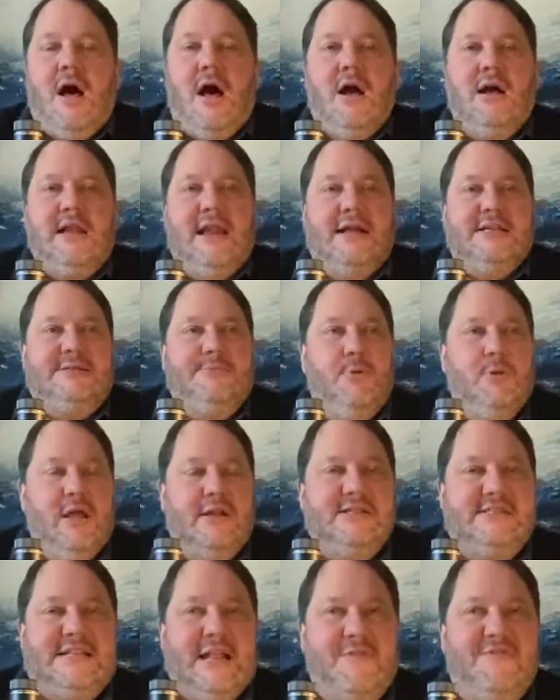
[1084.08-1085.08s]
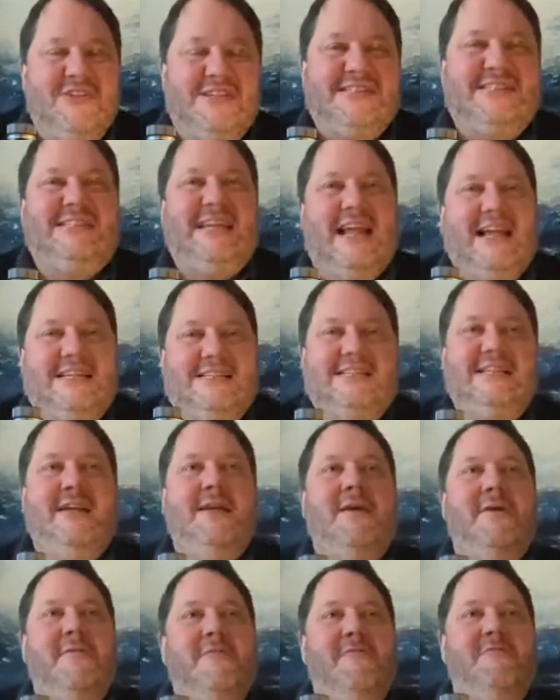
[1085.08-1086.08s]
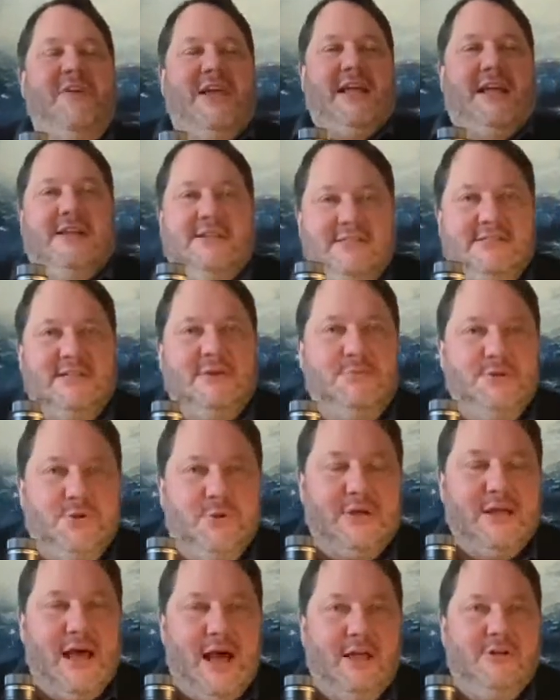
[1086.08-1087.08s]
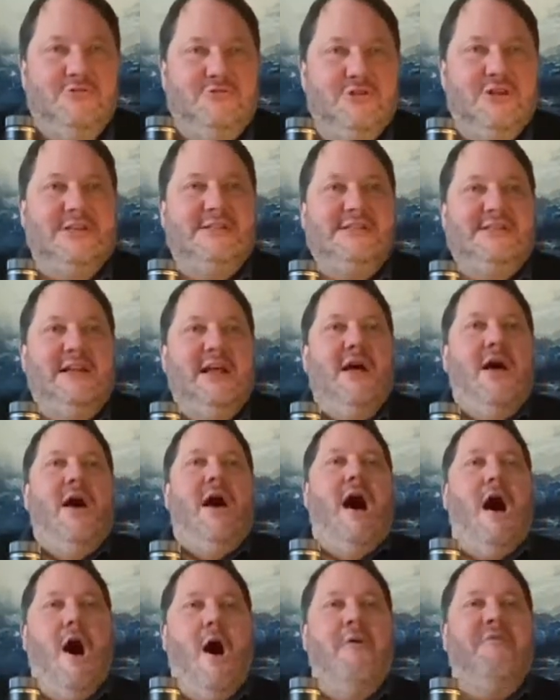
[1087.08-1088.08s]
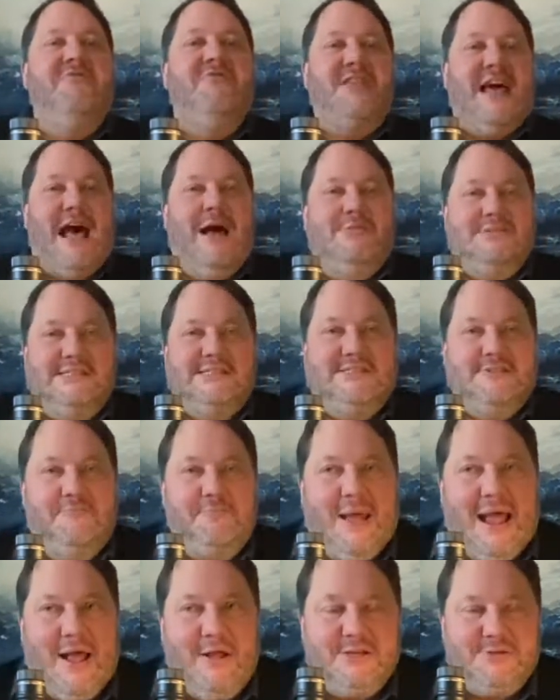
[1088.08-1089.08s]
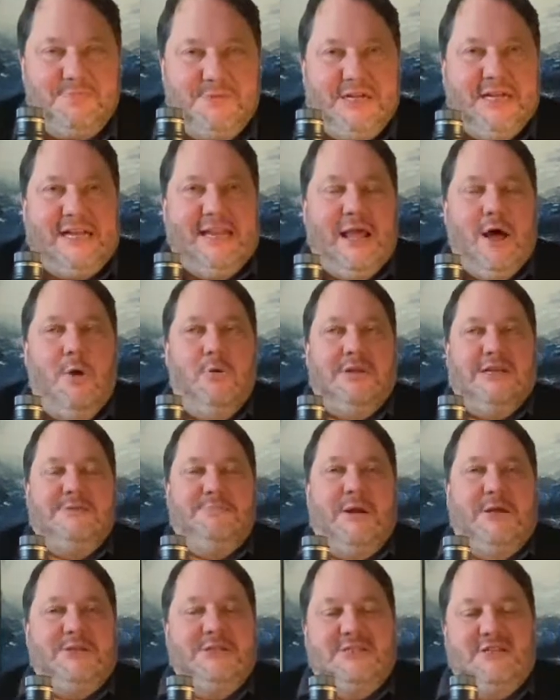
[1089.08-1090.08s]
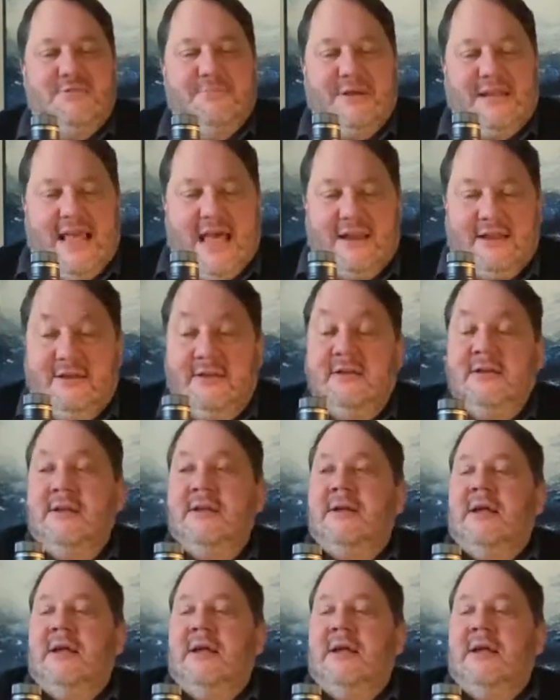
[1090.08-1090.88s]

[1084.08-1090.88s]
are collectible and sell for six figures. We're talking hundreds of thousands of pounds, particularly old expressions of the Macallan.